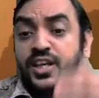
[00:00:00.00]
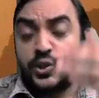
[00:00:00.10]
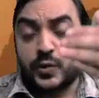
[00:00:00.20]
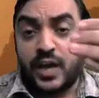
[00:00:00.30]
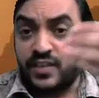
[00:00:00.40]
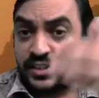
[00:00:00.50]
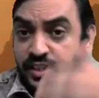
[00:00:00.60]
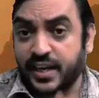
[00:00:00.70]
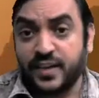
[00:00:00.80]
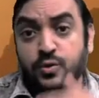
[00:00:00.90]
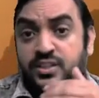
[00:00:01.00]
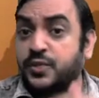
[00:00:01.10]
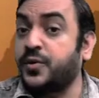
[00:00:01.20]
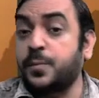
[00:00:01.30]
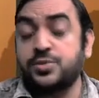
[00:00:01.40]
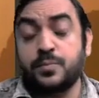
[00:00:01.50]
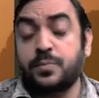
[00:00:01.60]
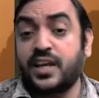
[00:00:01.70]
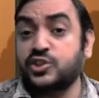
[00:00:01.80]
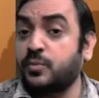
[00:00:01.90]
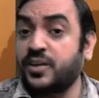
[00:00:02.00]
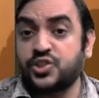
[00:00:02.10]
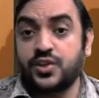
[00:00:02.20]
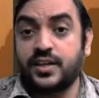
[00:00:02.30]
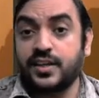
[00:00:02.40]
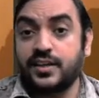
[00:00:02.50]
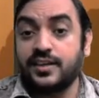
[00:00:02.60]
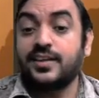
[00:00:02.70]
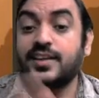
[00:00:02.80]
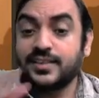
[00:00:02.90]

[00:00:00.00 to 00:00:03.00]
you're having the right to receive redemption price on maturity